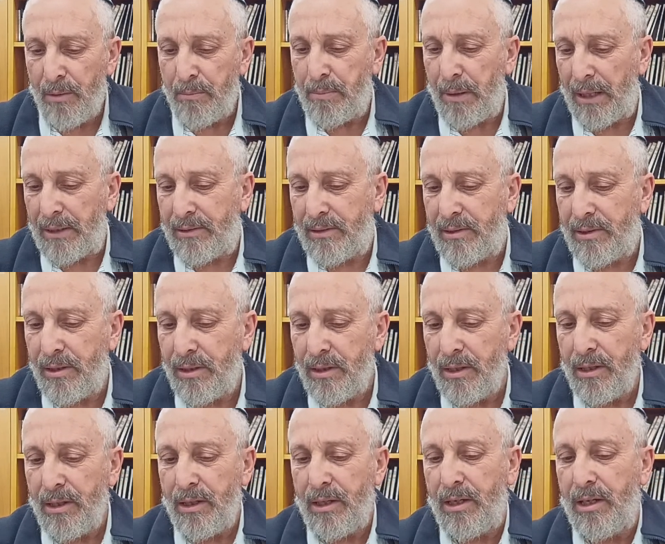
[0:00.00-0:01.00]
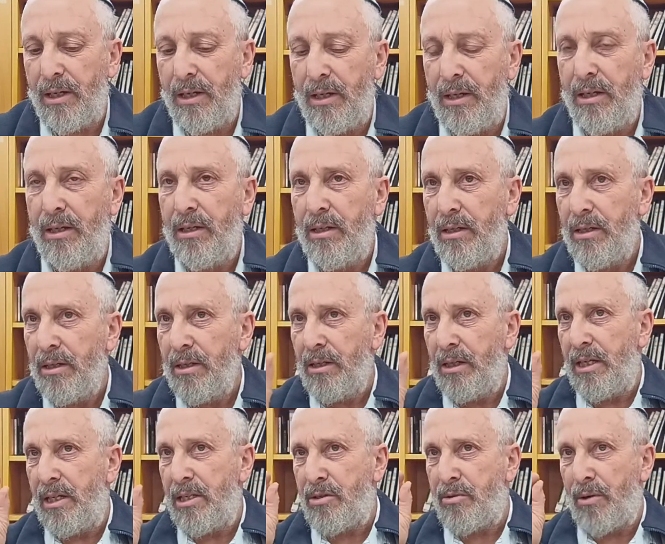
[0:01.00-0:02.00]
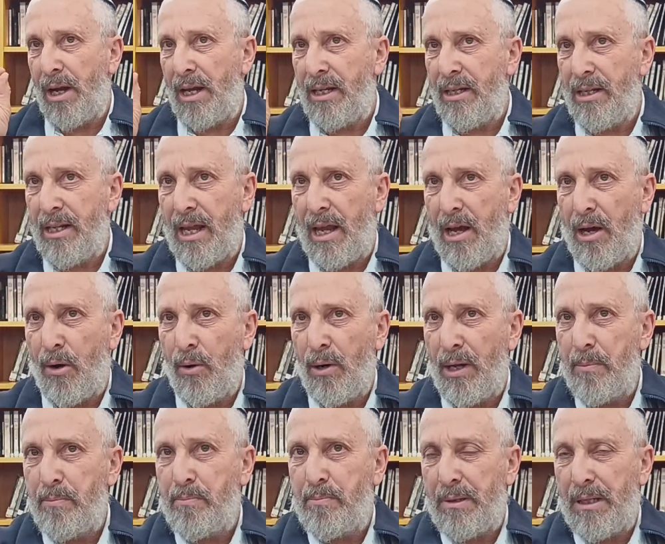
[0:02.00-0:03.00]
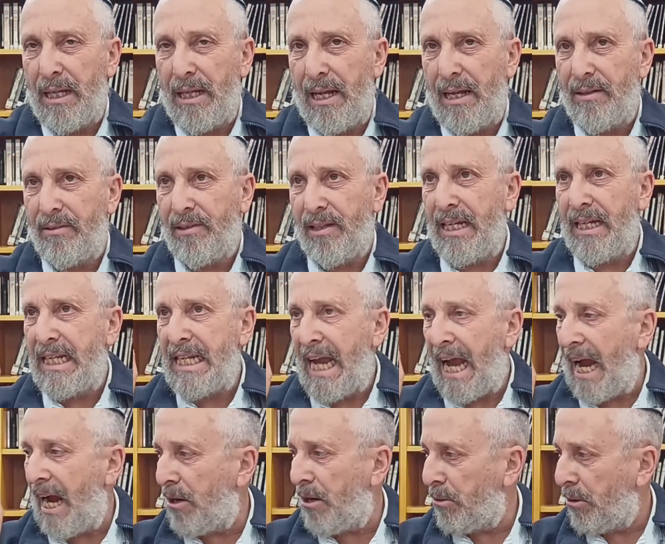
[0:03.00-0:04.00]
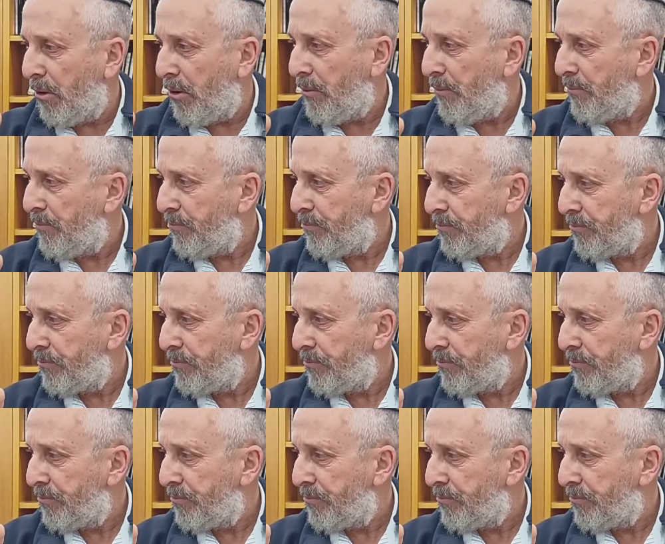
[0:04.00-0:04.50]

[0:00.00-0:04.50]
but he is right now implanting an arrow